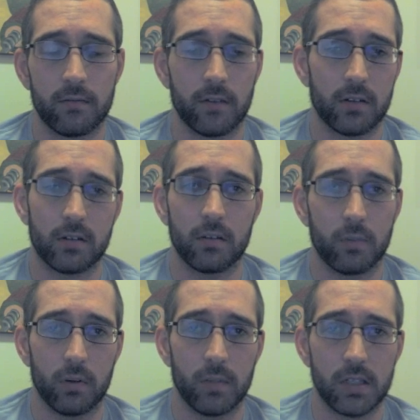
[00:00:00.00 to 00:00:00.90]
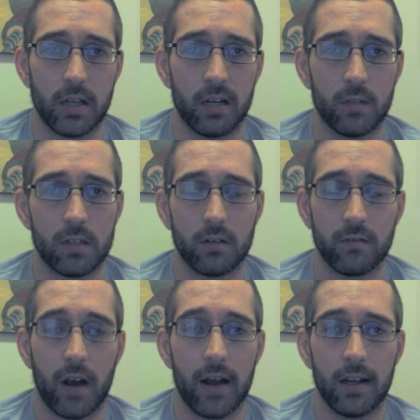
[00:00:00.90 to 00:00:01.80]
First, the appointment's not even until
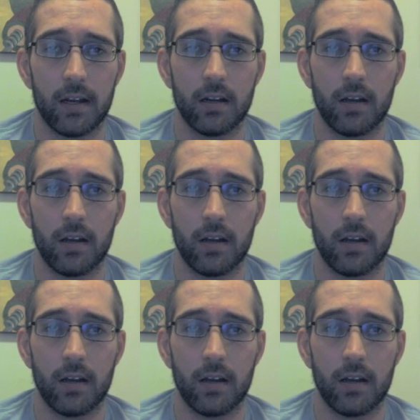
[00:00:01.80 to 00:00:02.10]
Friday,